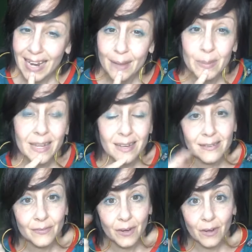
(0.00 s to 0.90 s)
and
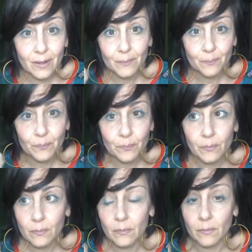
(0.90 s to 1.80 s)
because of our
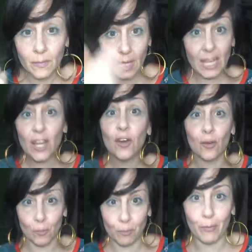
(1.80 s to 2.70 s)

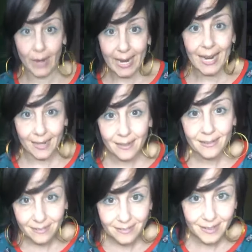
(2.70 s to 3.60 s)
eager
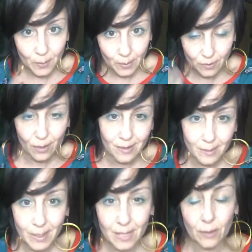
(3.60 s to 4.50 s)
brain that we talked
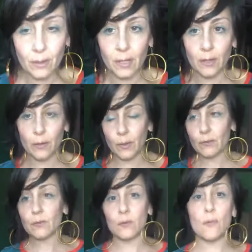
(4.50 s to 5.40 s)
about earlier. We
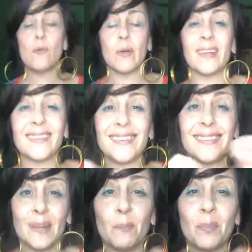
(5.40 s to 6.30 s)
are so quick to
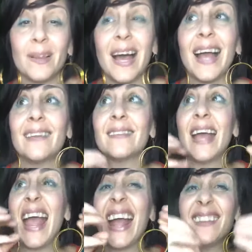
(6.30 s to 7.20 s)
symbolize
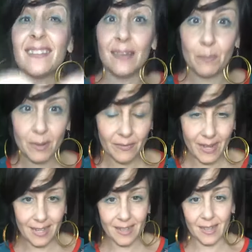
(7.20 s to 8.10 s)
and
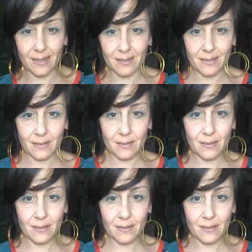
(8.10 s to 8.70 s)
simplify things.